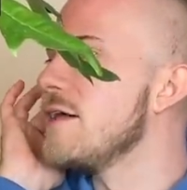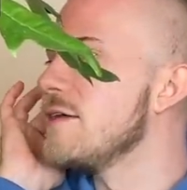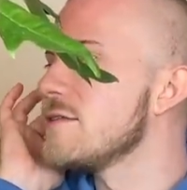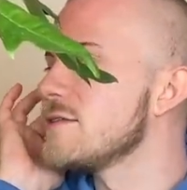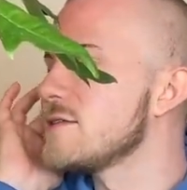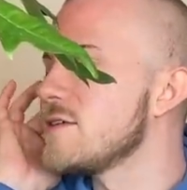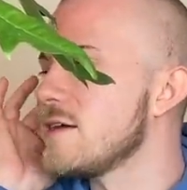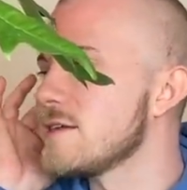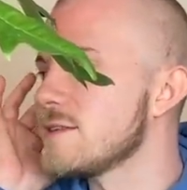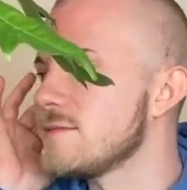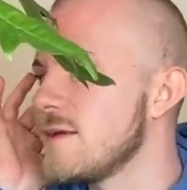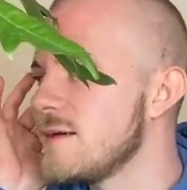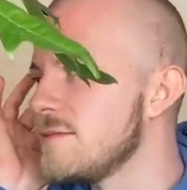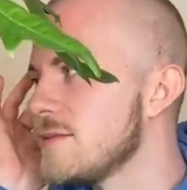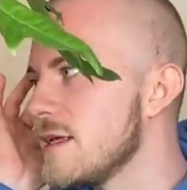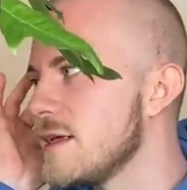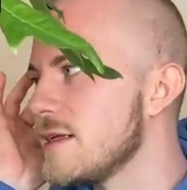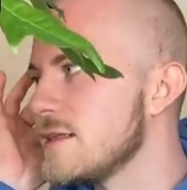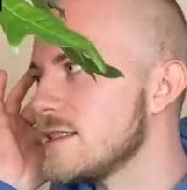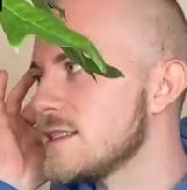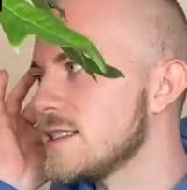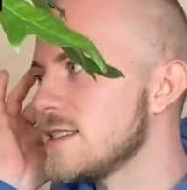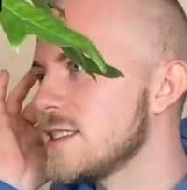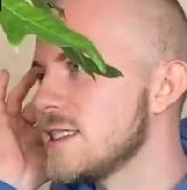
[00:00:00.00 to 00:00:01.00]
don't talk to my
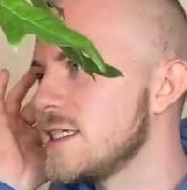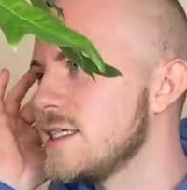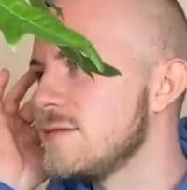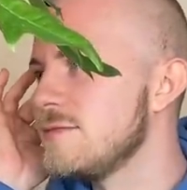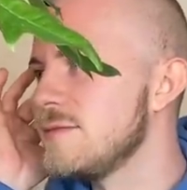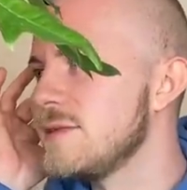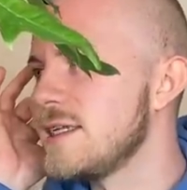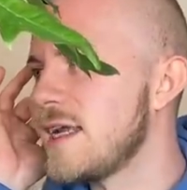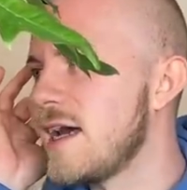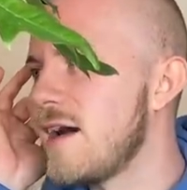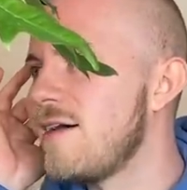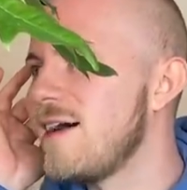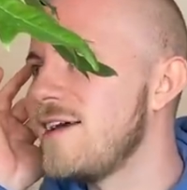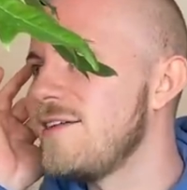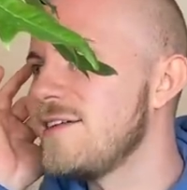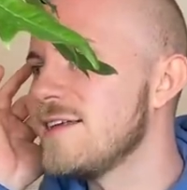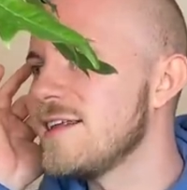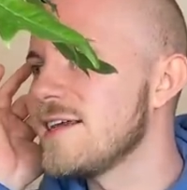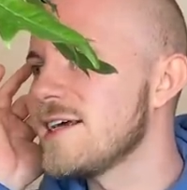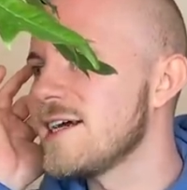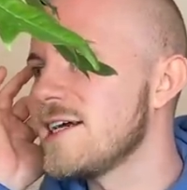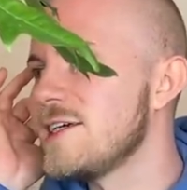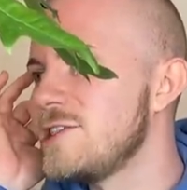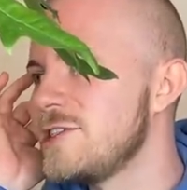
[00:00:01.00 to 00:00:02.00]
plants. But now I feel
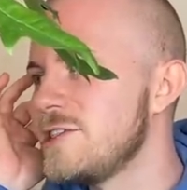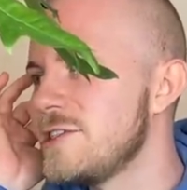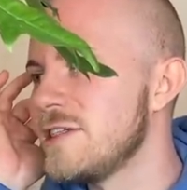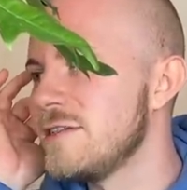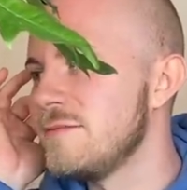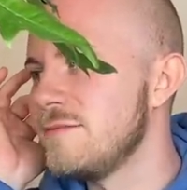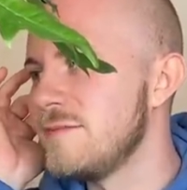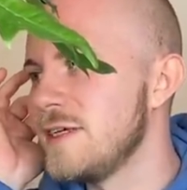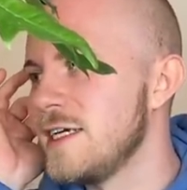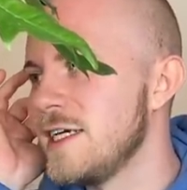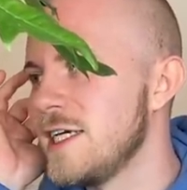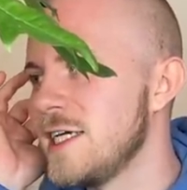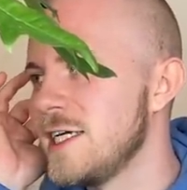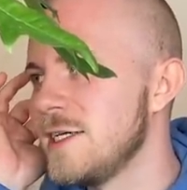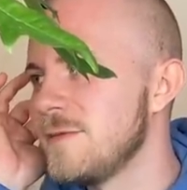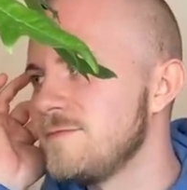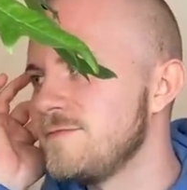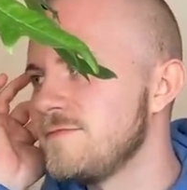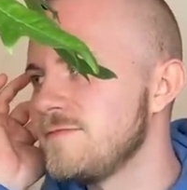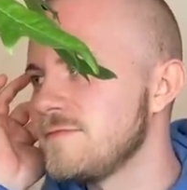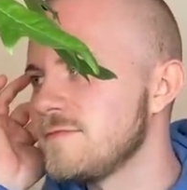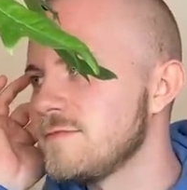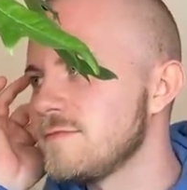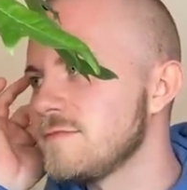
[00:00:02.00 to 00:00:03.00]
like I should be.
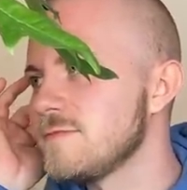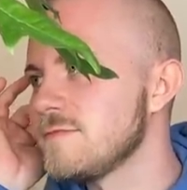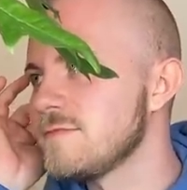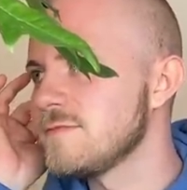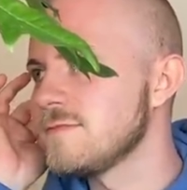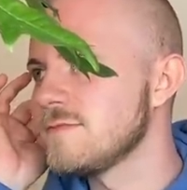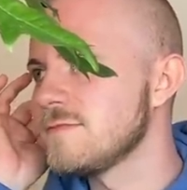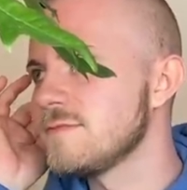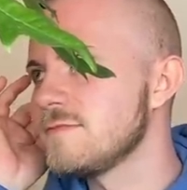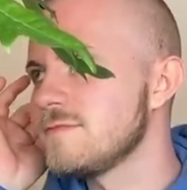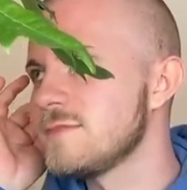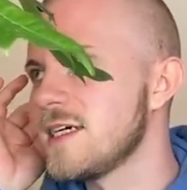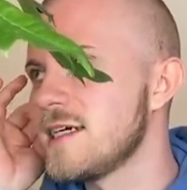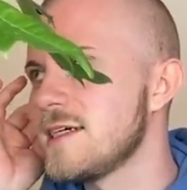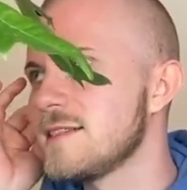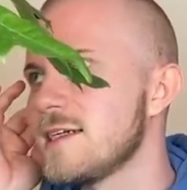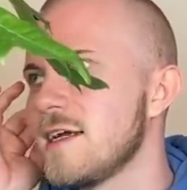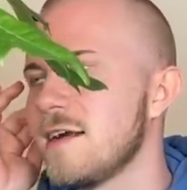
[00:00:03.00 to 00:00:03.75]
Because I